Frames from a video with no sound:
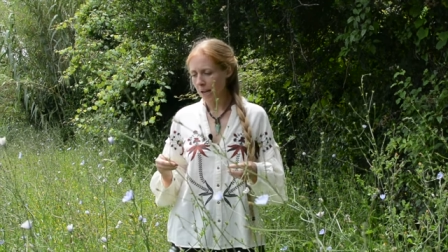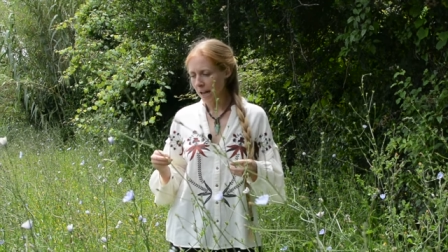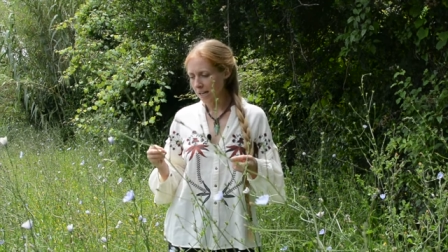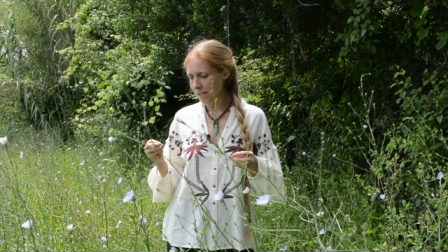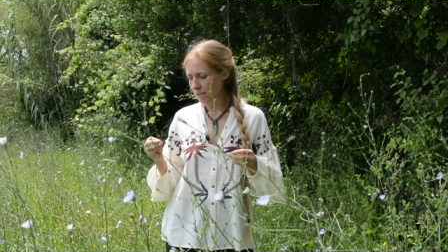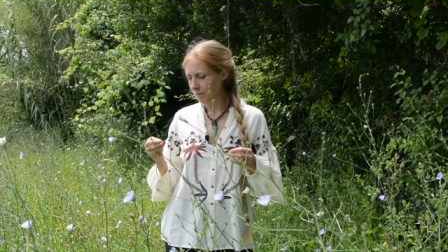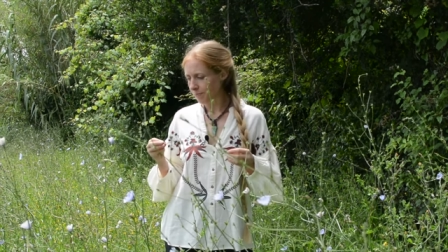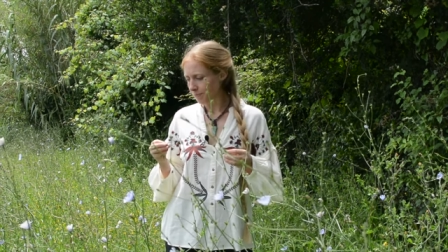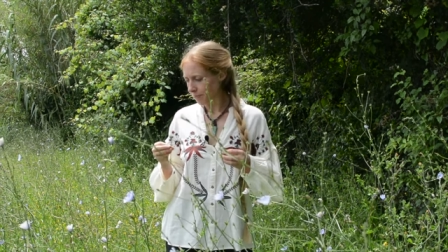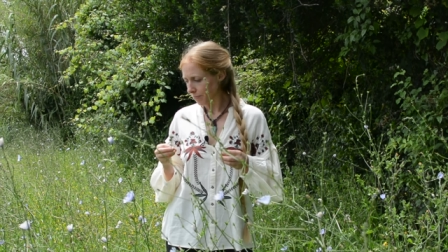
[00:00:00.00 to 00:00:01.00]
And
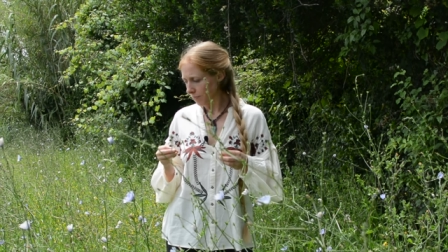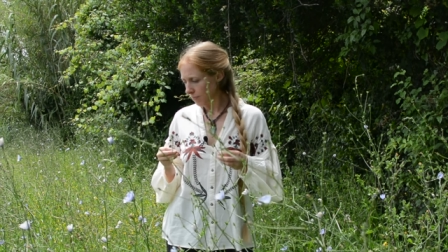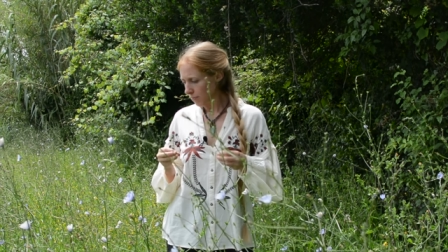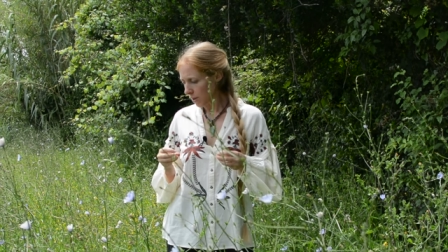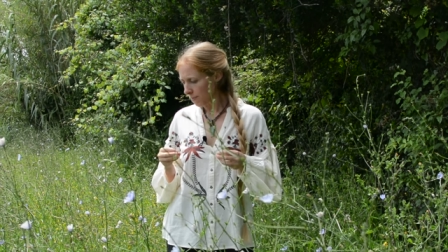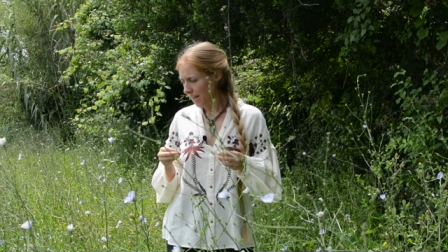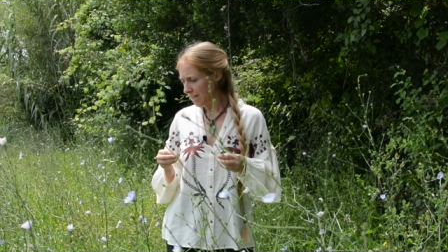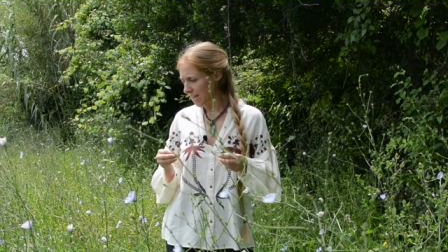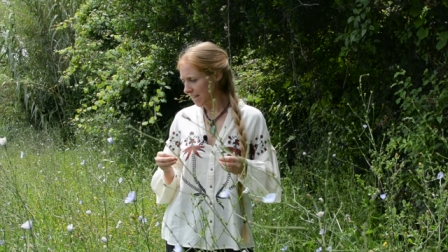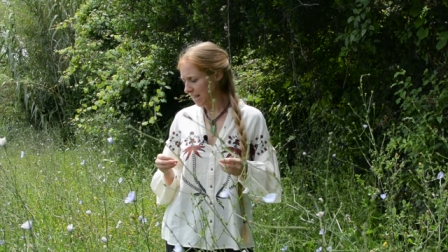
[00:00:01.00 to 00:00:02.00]

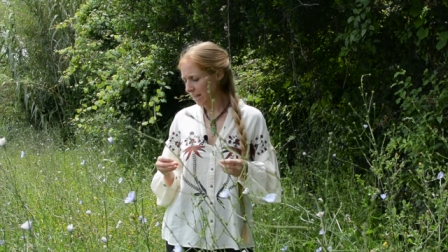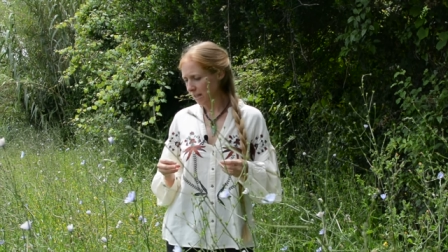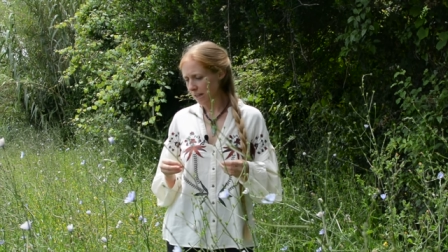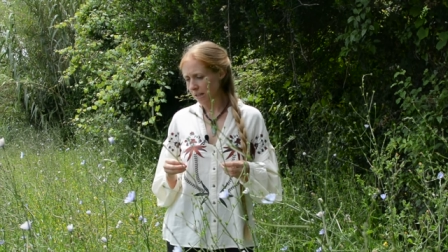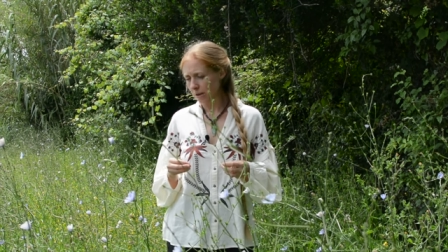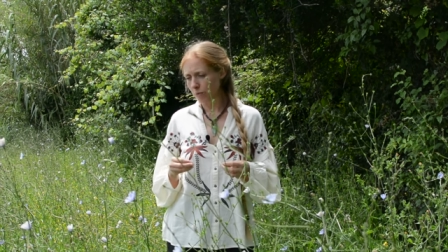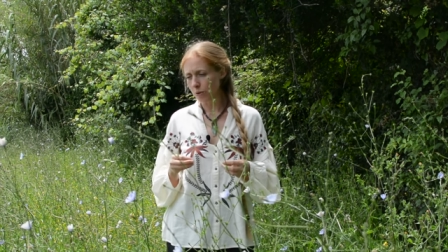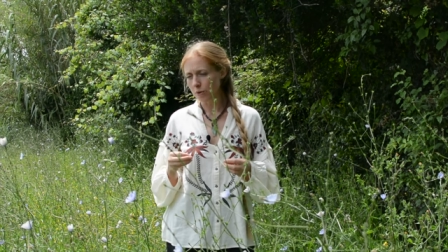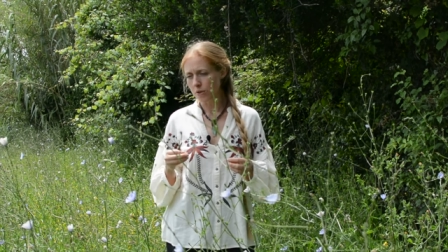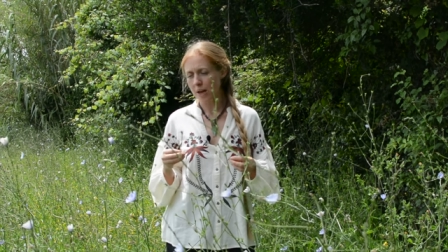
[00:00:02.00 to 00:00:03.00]
basically the
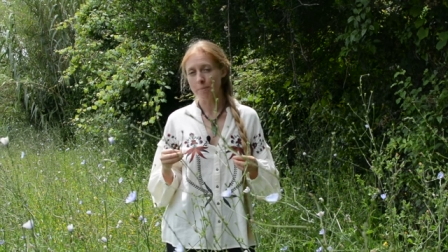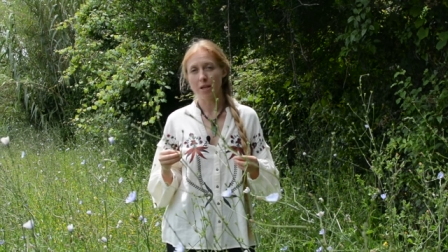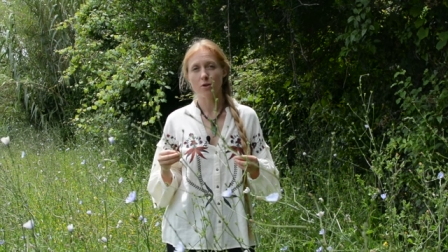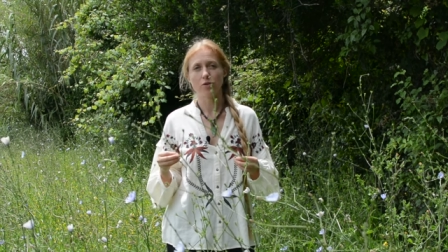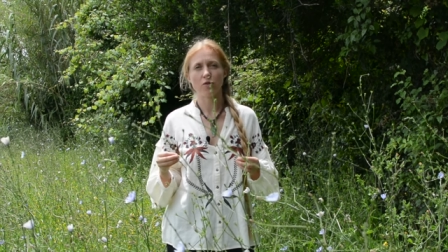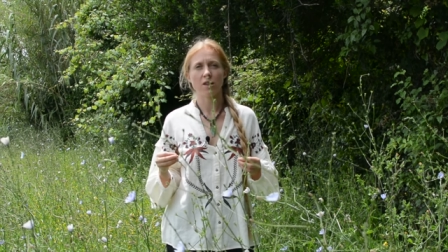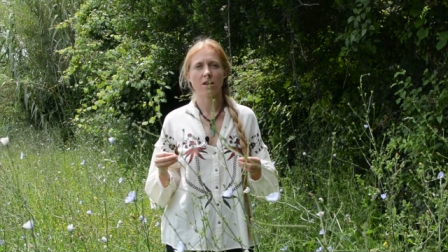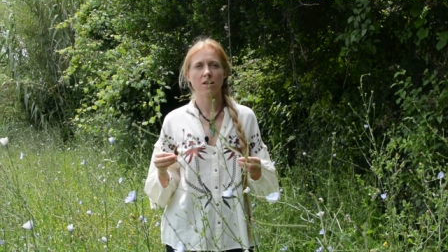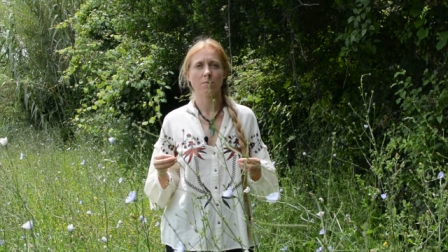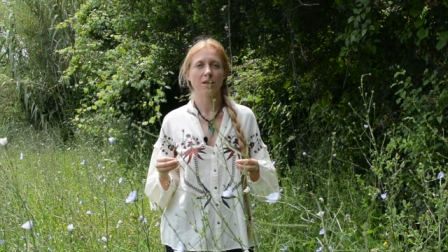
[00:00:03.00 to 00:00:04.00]
roots can be used for
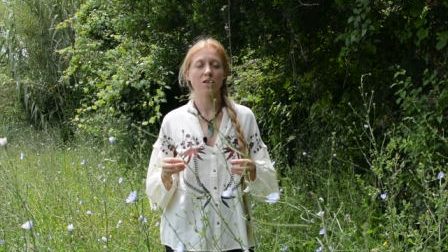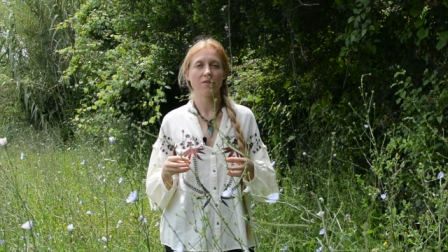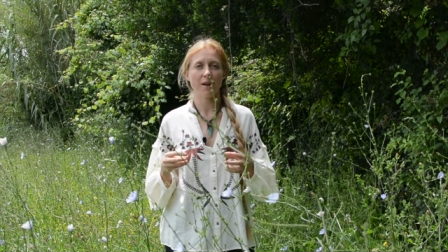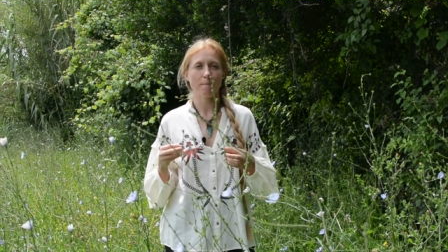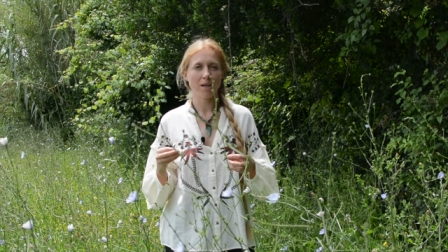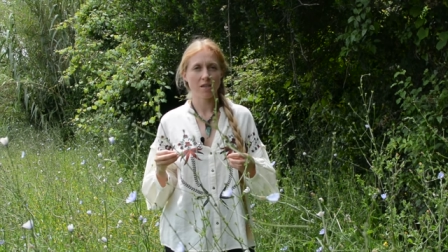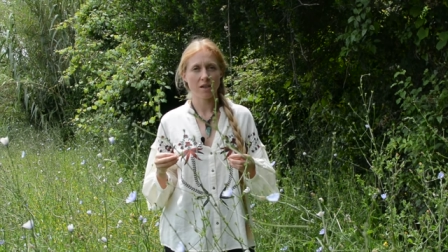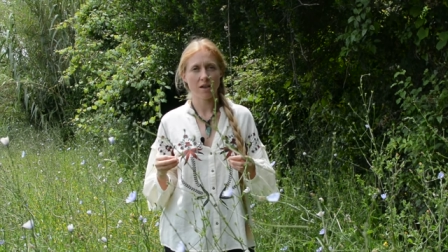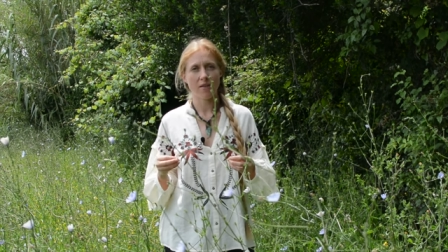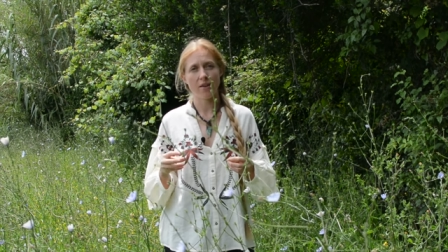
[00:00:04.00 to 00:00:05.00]
things because of their
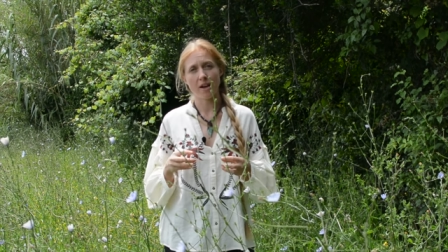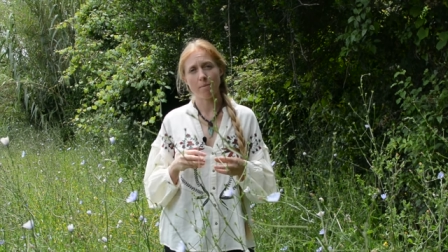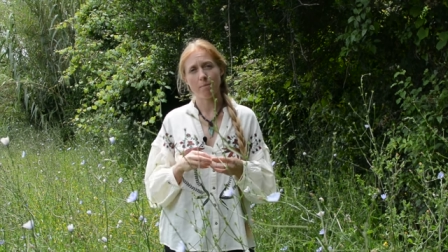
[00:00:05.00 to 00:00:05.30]
bitter and then